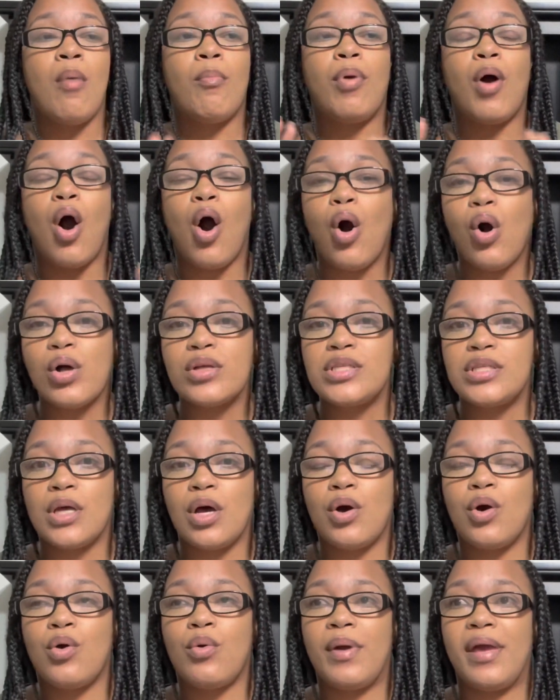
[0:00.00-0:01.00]
but
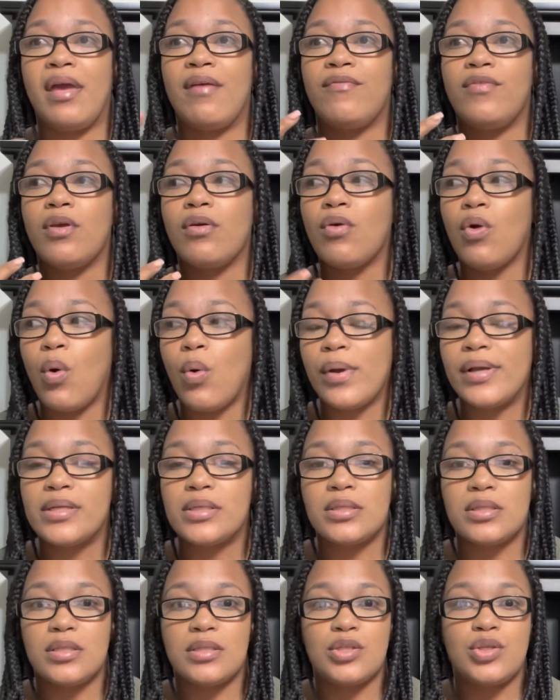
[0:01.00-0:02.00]
also if you're going